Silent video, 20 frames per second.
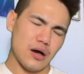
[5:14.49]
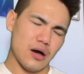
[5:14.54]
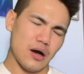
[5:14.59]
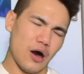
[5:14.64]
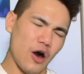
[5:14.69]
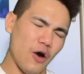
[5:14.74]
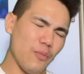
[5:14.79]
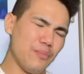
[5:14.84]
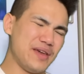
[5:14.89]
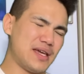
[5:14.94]

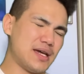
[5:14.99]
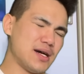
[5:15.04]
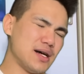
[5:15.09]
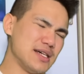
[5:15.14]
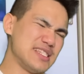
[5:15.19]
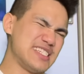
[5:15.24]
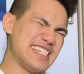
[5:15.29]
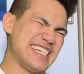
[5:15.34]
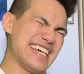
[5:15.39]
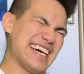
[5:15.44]
All
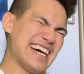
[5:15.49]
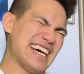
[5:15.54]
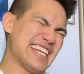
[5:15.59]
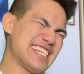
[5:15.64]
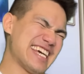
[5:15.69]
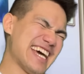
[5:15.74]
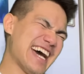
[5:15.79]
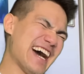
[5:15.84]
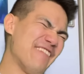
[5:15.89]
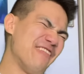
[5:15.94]
because he had
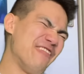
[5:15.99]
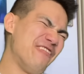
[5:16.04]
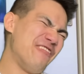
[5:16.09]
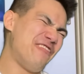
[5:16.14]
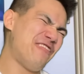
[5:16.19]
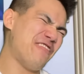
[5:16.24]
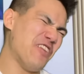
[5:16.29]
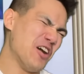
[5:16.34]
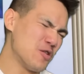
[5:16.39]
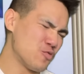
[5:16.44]
to have
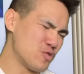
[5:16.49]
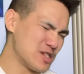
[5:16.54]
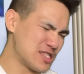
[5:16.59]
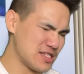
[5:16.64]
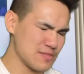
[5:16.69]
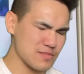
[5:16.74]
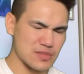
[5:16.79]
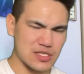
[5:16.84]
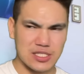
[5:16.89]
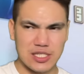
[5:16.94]
fun with
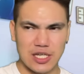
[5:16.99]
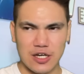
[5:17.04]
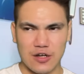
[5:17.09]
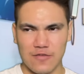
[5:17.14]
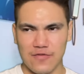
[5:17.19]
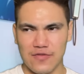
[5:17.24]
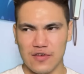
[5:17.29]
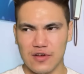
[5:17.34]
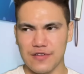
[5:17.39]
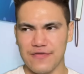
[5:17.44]

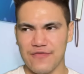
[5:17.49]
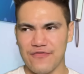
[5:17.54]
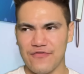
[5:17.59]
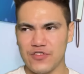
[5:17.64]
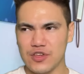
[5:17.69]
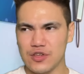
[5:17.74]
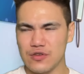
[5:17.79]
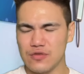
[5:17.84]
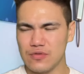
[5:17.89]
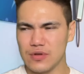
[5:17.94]
himself a
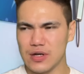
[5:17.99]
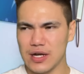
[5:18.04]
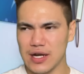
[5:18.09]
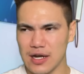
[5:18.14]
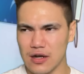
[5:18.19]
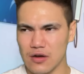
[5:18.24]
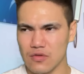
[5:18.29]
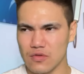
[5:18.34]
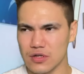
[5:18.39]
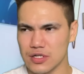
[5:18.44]
few
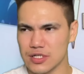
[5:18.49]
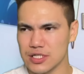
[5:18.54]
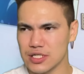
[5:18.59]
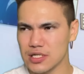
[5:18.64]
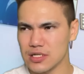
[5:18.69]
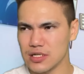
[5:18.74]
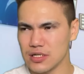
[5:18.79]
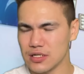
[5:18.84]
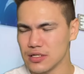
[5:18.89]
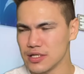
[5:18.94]
hours
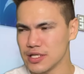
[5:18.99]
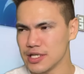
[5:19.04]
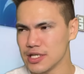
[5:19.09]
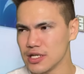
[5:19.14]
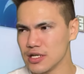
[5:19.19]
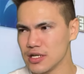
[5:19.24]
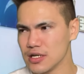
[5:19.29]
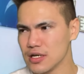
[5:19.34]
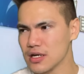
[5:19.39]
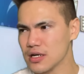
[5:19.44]

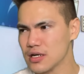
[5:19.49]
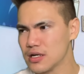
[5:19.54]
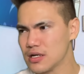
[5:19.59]
earlier.